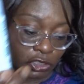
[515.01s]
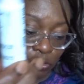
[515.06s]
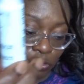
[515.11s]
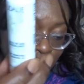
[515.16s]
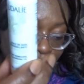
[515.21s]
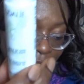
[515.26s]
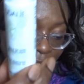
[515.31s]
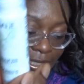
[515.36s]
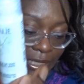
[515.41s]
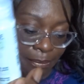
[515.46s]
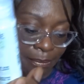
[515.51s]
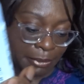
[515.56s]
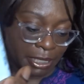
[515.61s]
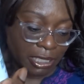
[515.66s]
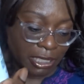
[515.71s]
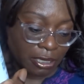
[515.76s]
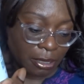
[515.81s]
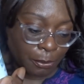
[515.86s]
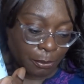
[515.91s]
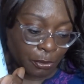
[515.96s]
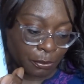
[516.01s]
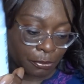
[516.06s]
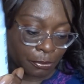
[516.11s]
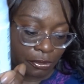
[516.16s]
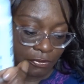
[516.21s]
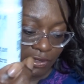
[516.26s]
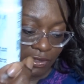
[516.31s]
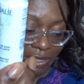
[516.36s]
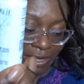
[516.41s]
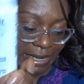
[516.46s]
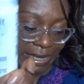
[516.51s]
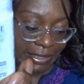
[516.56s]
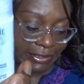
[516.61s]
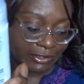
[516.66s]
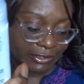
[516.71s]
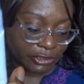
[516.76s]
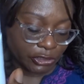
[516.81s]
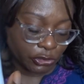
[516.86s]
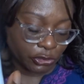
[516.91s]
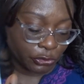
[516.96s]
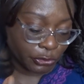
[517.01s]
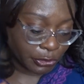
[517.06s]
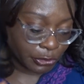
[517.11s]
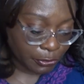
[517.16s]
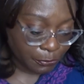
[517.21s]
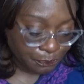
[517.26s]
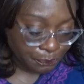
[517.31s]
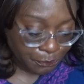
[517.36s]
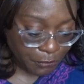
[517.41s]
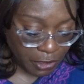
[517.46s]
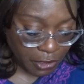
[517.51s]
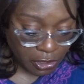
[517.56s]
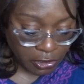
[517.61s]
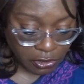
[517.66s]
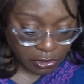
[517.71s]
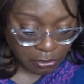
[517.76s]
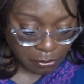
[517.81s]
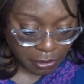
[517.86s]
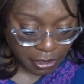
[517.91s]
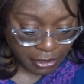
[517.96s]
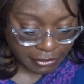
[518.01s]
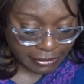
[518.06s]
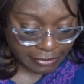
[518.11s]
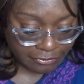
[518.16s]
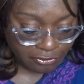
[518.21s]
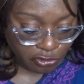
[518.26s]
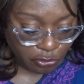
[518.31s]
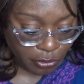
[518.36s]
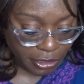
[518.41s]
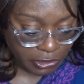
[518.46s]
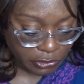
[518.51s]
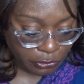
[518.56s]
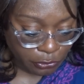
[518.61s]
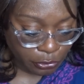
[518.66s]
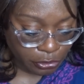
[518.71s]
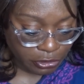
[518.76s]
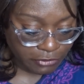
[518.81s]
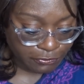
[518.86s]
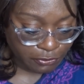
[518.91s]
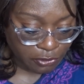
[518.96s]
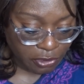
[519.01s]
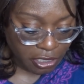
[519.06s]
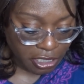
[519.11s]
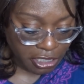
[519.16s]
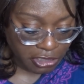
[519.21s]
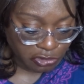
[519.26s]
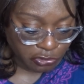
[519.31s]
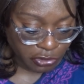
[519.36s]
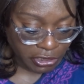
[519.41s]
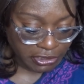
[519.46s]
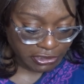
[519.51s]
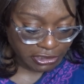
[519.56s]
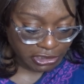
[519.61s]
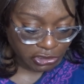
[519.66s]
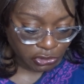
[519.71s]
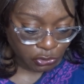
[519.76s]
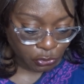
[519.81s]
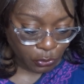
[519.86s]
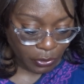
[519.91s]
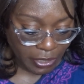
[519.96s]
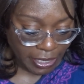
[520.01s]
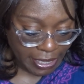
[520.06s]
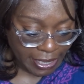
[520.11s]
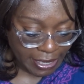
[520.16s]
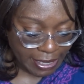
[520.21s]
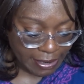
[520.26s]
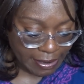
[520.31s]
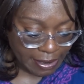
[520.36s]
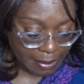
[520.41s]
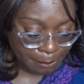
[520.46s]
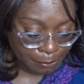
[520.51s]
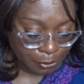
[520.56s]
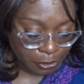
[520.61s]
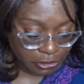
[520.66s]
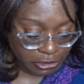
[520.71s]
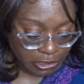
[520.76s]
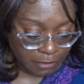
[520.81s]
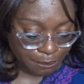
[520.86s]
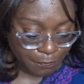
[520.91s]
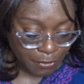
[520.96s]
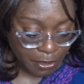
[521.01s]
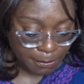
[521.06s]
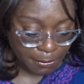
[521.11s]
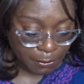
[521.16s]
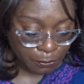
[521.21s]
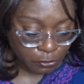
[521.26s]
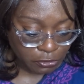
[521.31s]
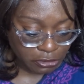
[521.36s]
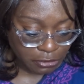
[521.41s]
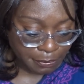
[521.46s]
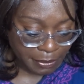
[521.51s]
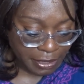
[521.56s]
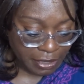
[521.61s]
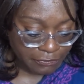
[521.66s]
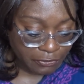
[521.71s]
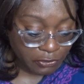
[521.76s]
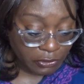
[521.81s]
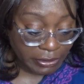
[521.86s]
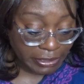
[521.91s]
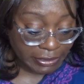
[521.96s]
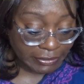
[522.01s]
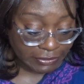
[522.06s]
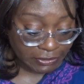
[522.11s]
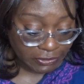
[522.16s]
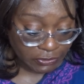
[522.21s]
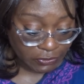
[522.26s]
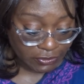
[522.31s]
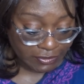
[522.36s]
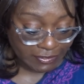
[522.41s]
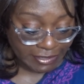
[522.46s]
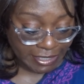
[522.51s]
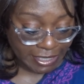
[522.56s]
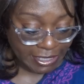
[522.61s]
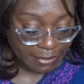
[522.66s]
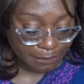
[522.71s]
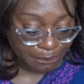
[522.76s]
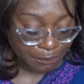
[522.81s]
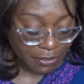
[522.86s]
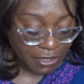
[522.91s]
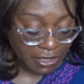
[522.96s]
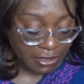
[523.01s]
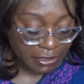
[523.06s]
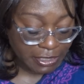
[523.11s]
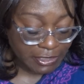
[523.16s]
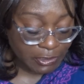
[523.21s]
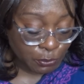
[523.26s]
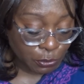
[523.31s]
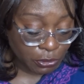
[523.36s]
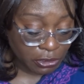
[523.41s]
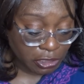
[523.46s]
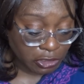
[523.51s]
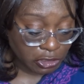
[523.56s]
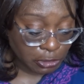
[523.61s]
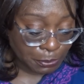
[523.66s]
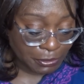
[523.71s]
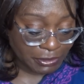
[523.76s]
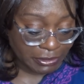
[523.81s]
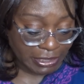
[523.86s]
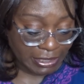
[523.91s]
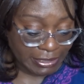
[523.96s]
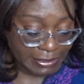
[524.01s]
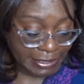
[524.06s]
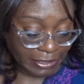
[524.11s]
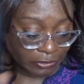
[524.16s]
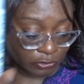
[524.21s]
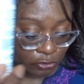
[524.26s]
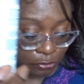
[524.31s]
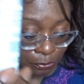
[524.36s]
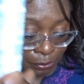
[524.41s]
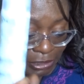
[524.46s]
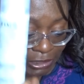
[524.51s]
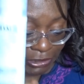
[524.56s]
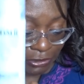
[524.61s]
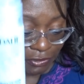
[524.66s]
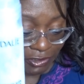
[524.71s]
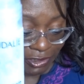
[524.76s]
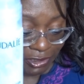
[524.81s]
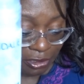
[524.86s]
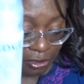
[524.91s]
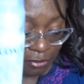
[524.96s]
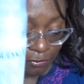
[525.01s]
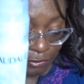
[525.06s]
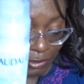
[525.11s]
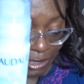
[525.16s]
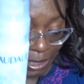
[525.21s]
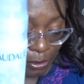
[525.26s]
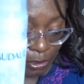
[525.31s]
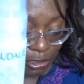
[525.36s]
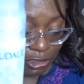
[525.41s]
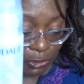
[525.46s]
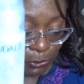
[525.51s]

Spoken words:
Caudalie makeup removing cleansing oil. You might have tried oils for hydrating your hair and body, but what about for cleansing your skin? This 100% natural blend of sunflower,